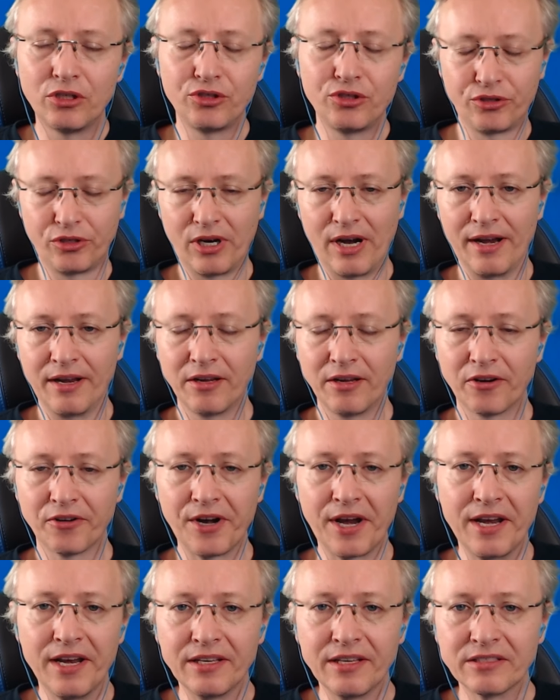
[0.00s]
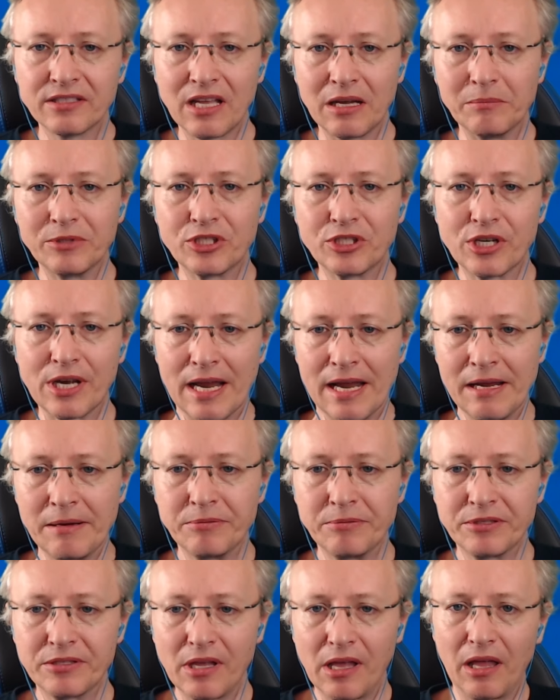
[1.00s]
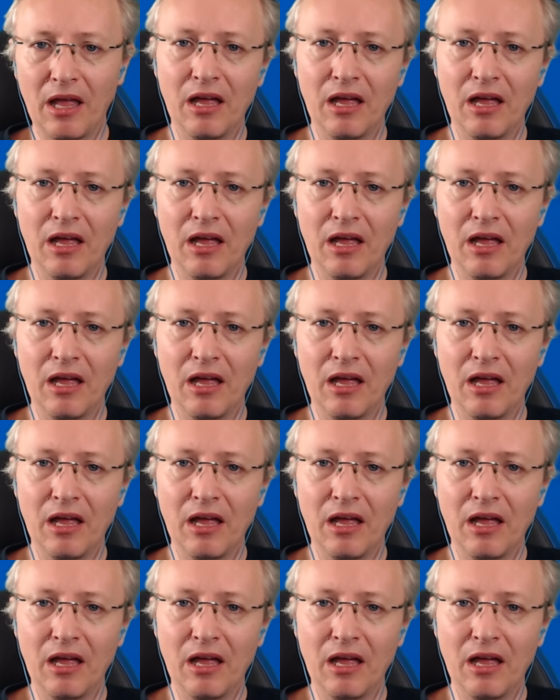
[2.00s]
try creating some shapes,